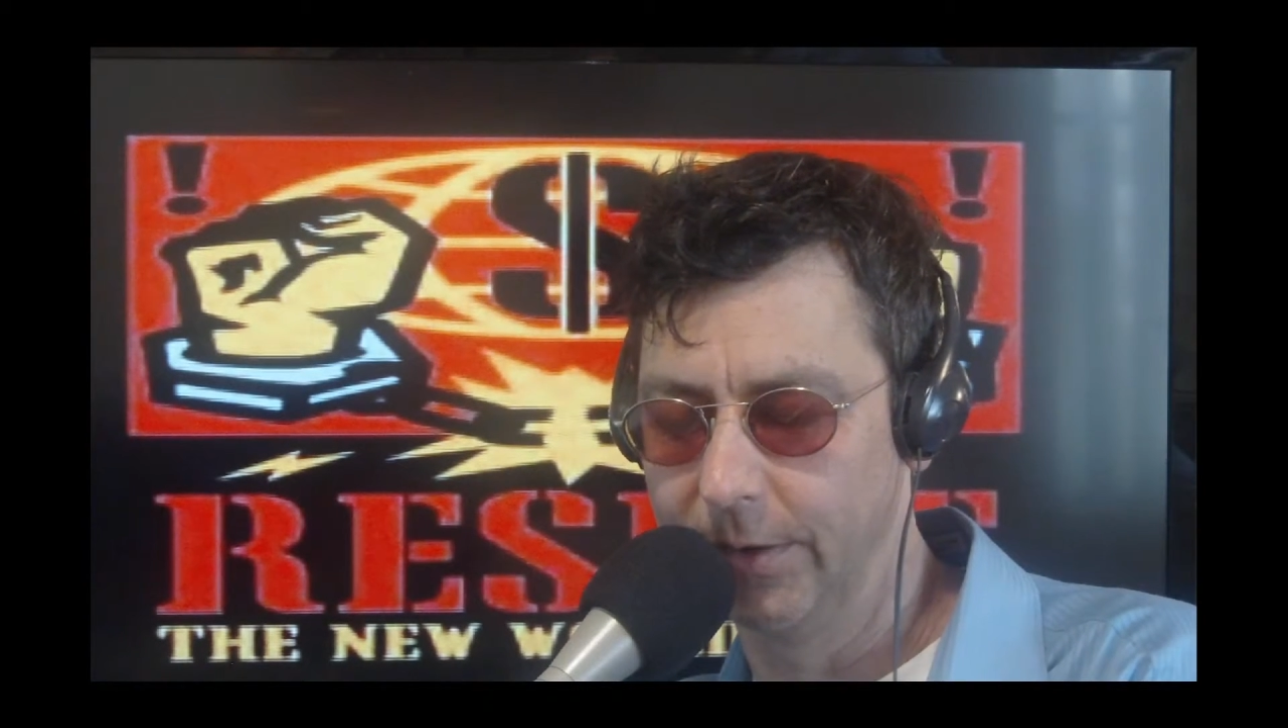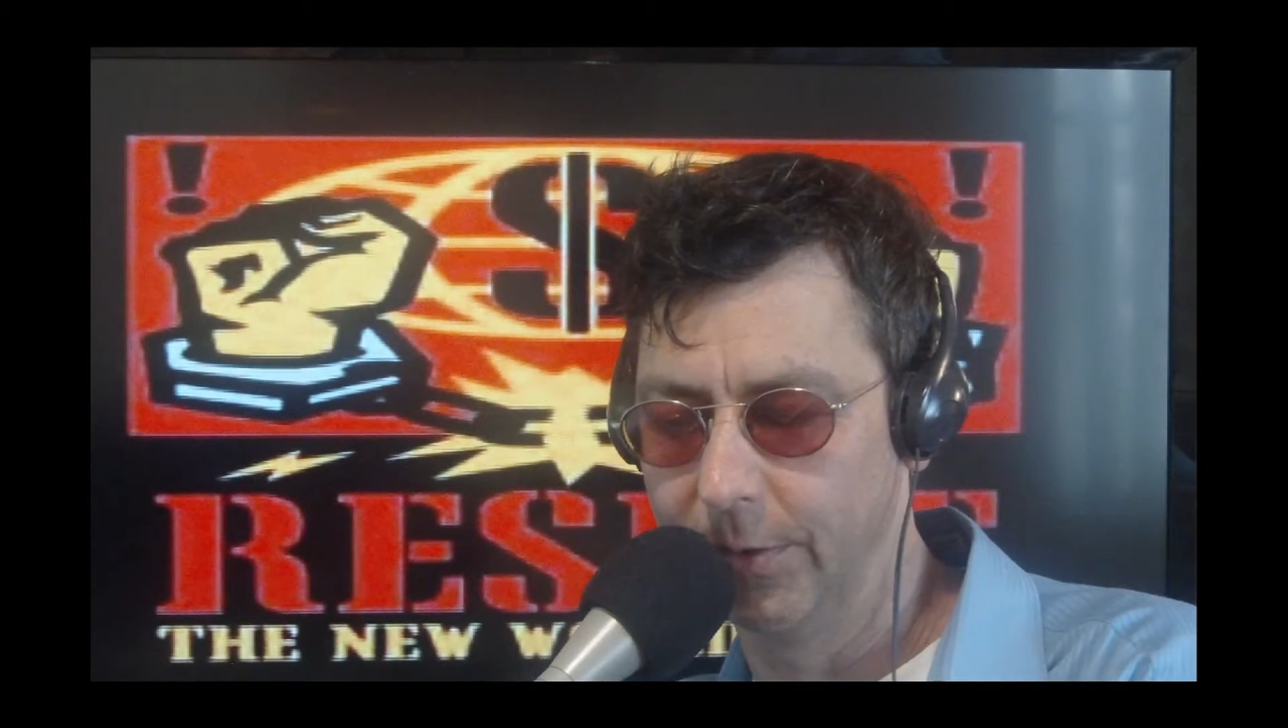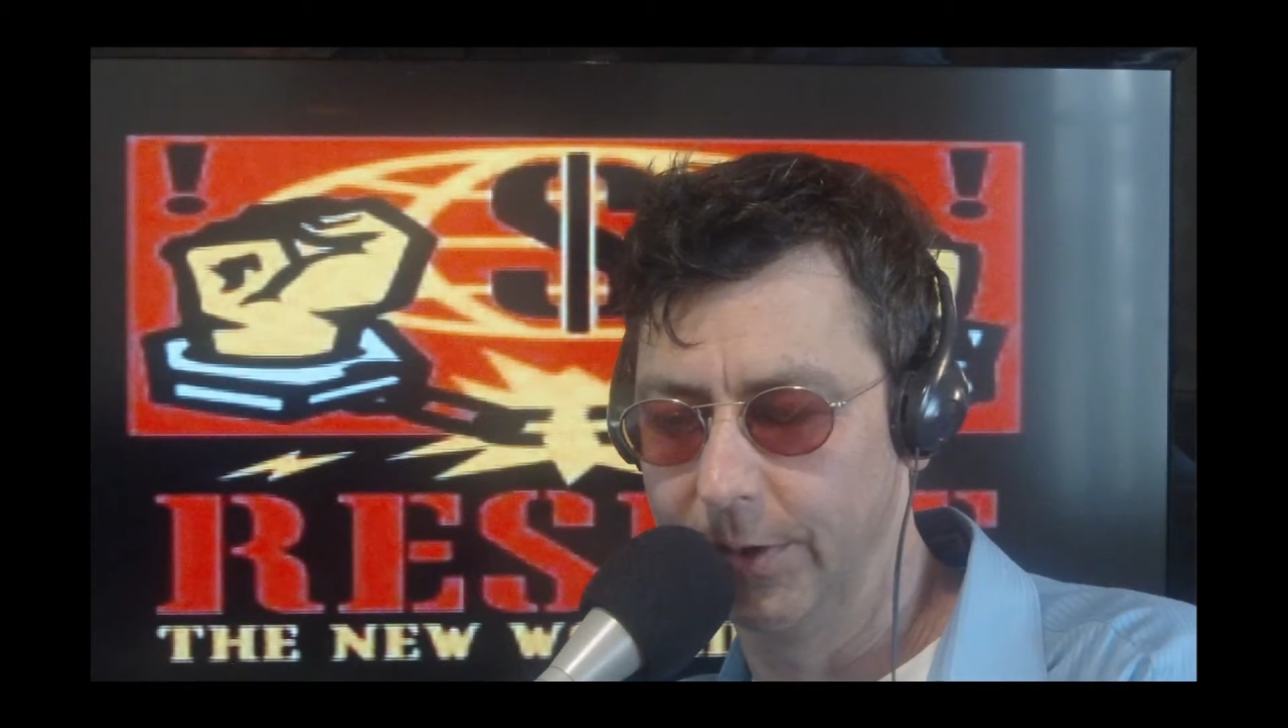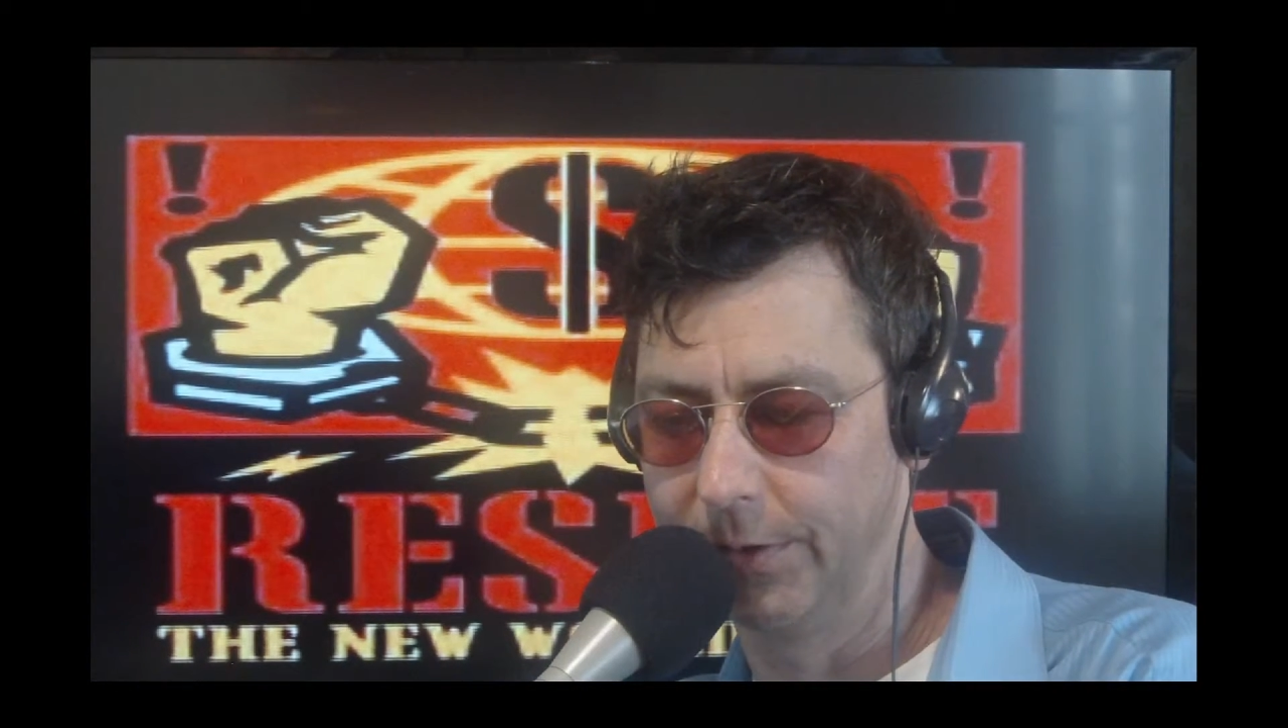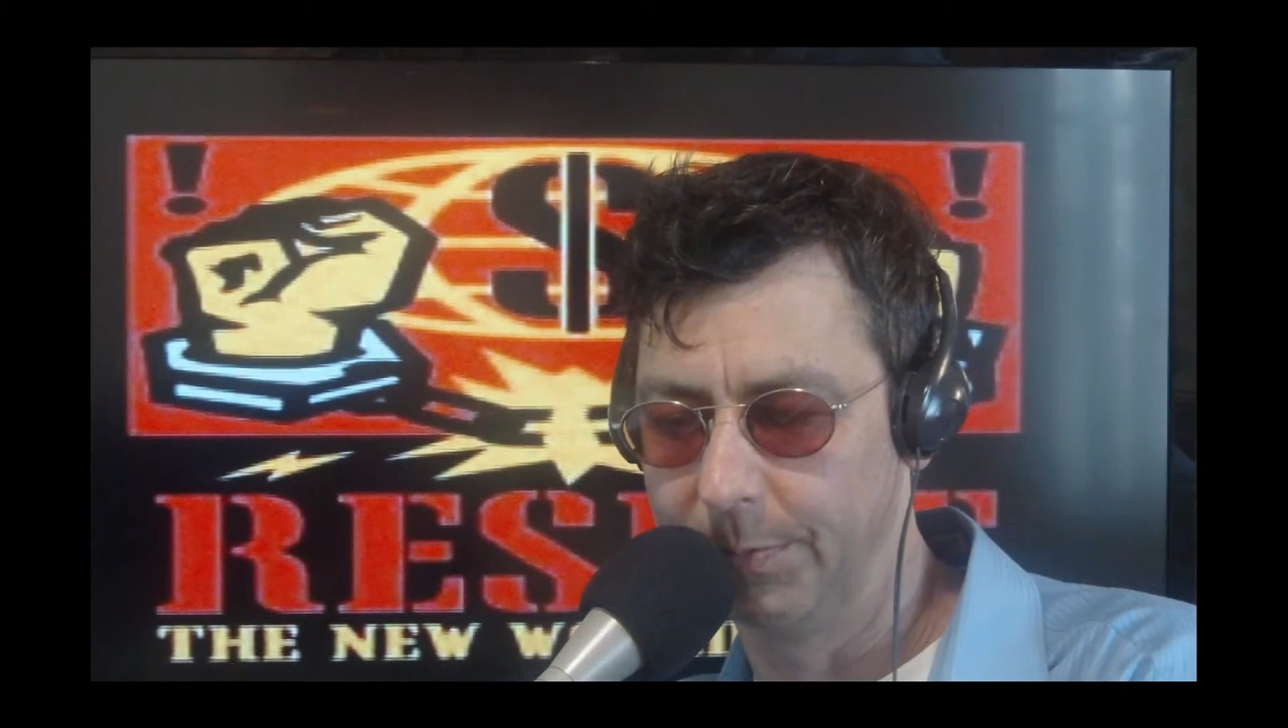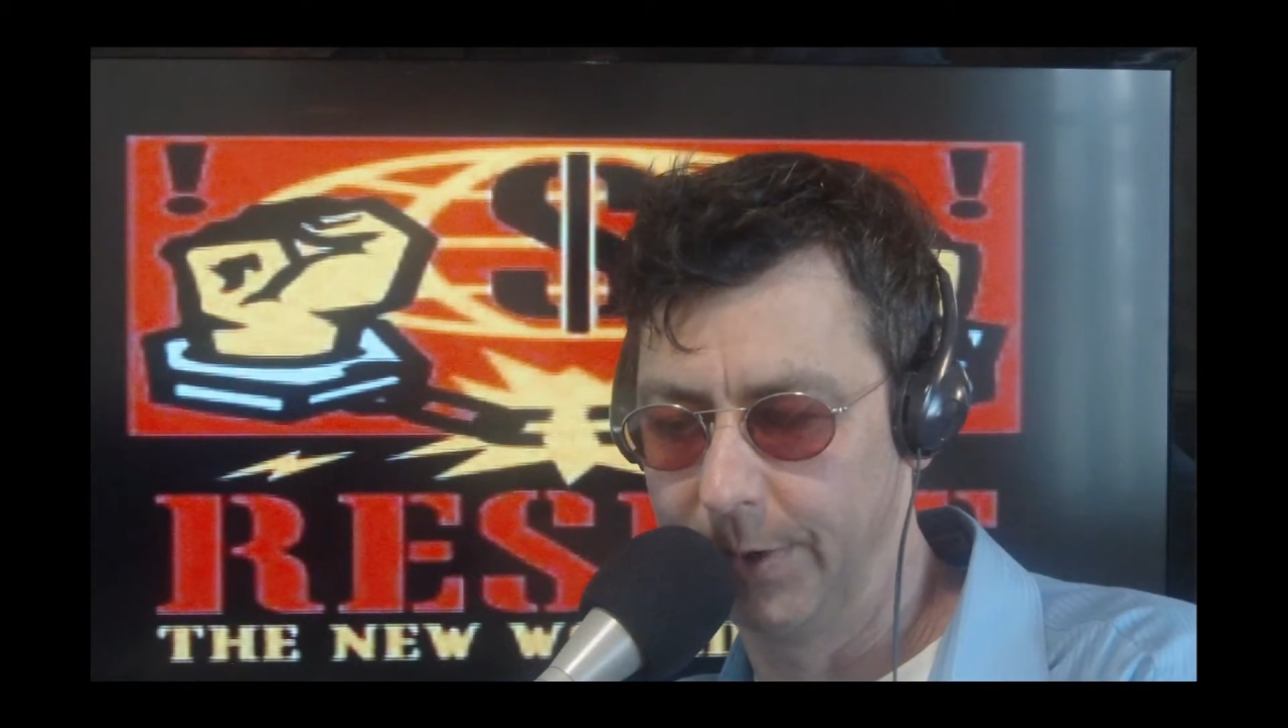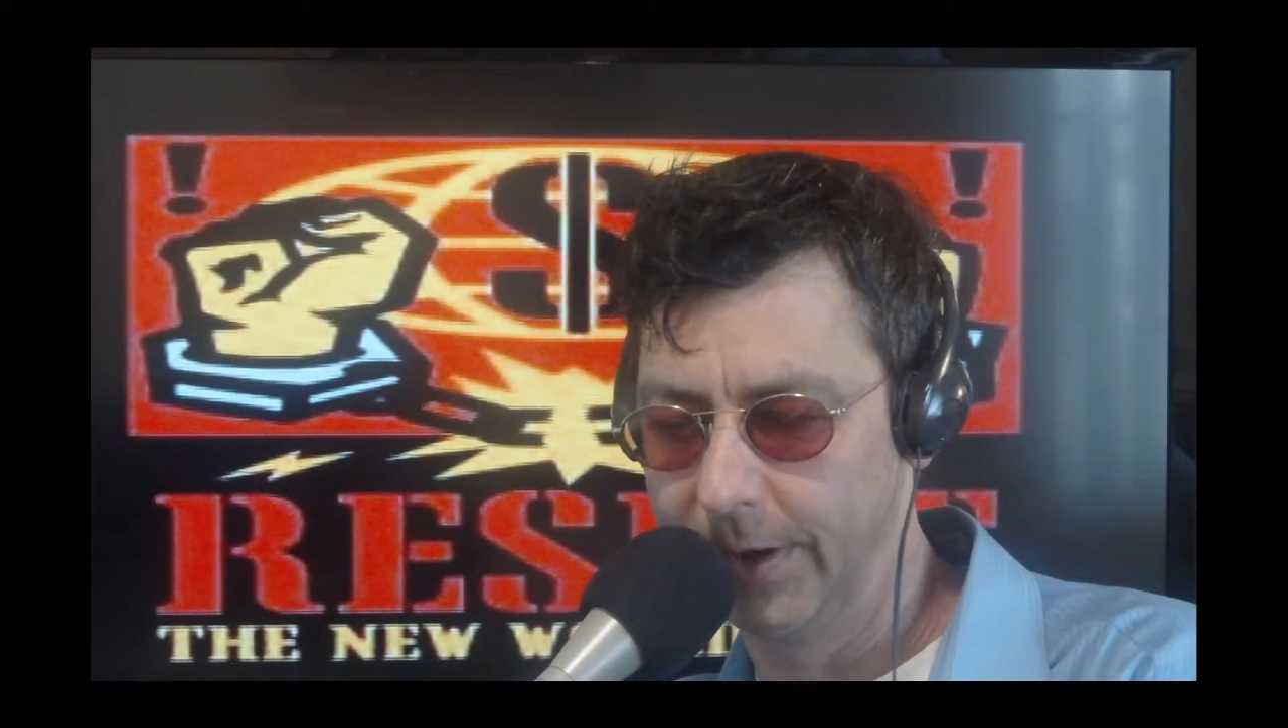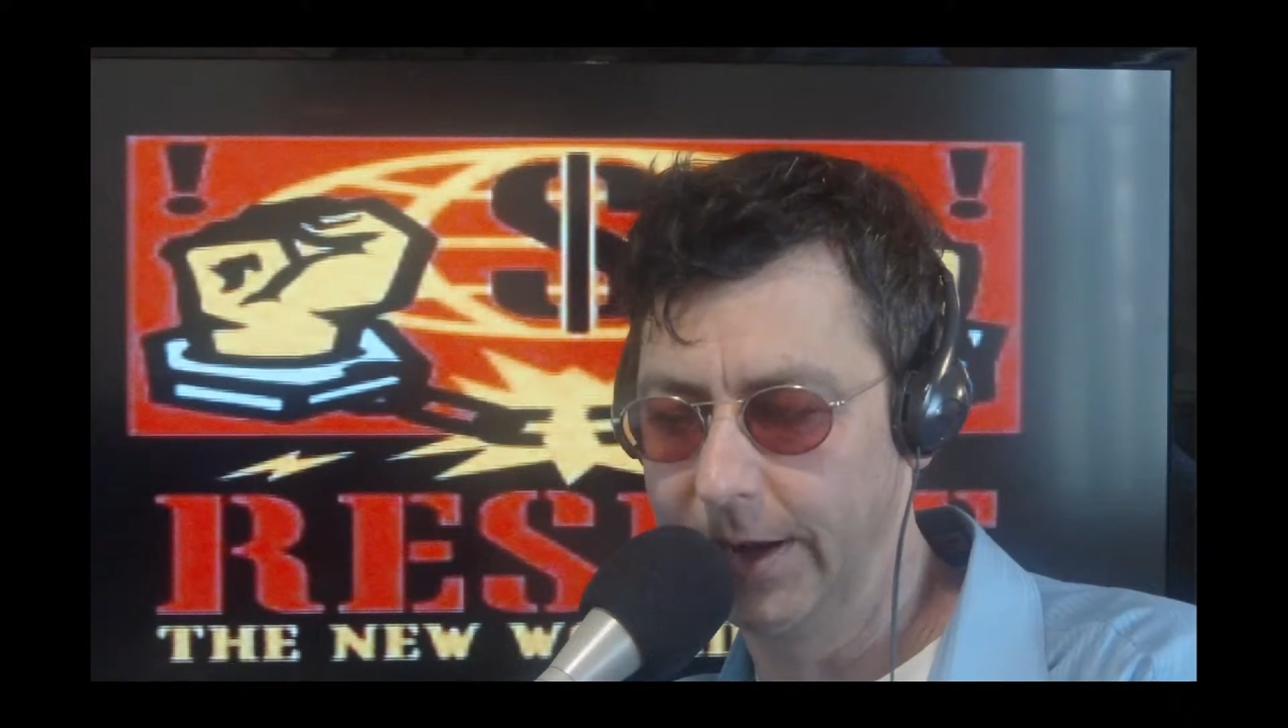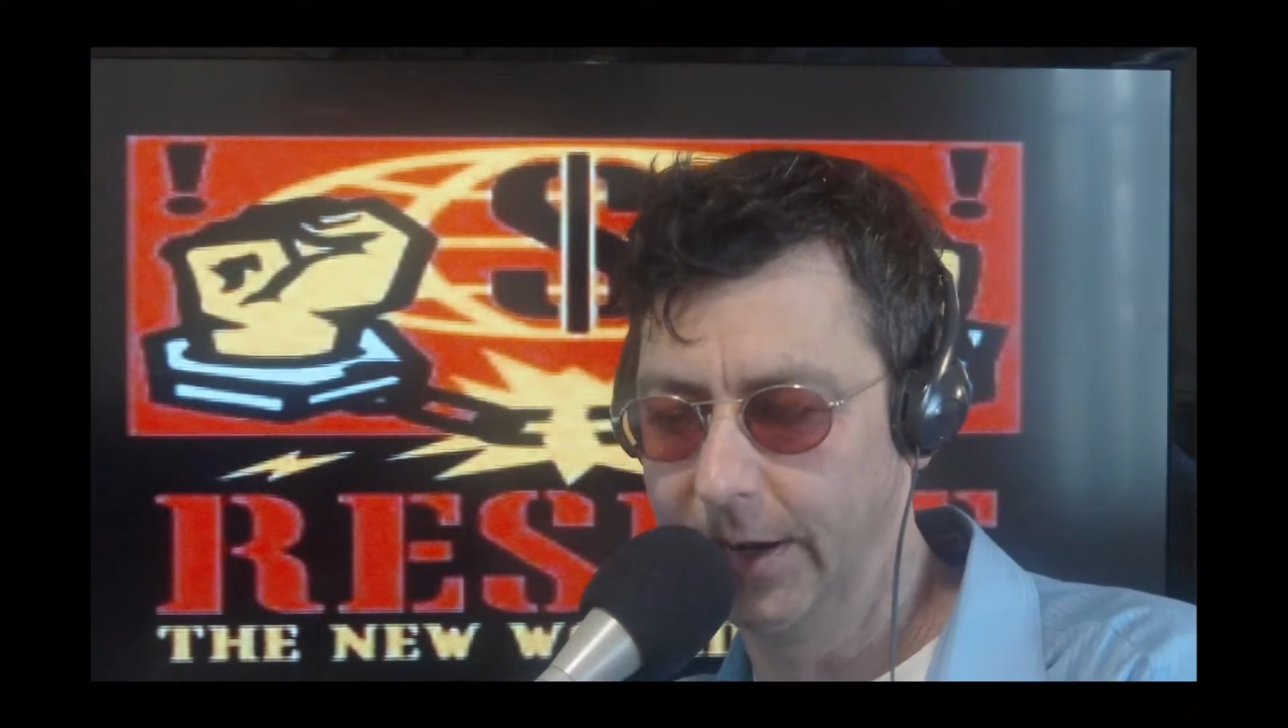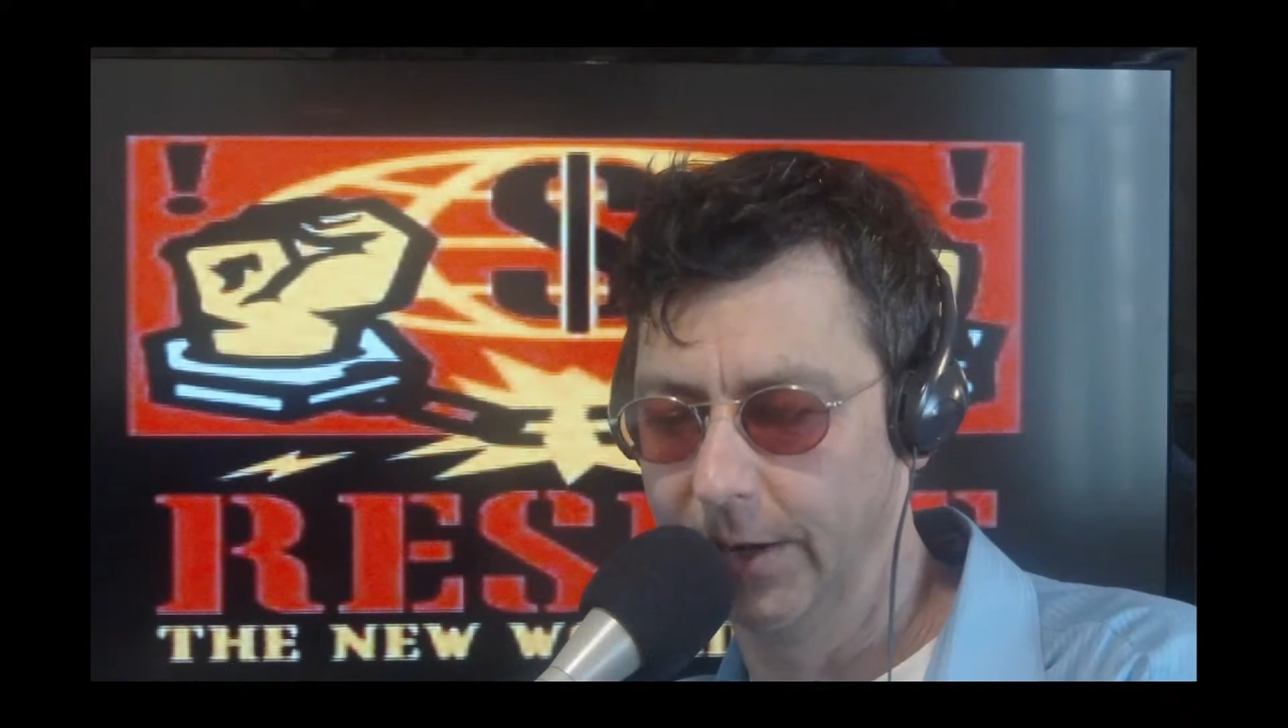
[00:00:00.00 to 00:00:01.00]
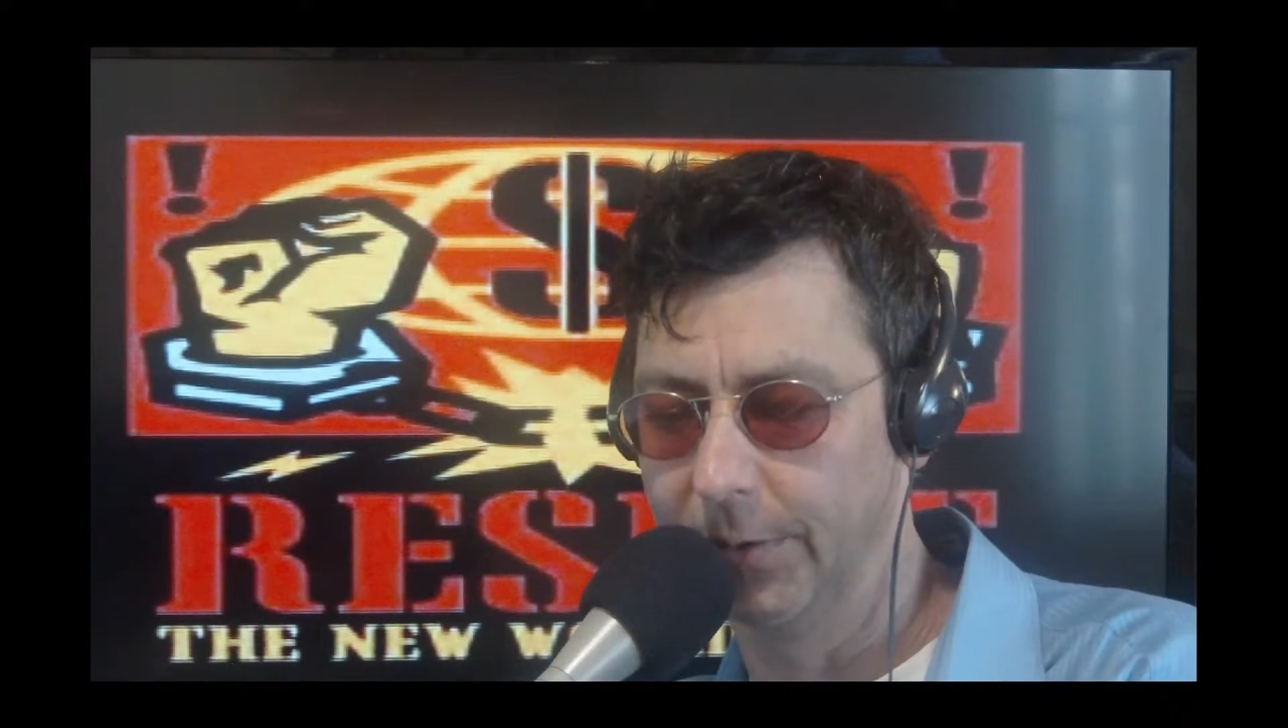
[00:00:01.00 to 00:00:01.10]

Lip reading: who was pretending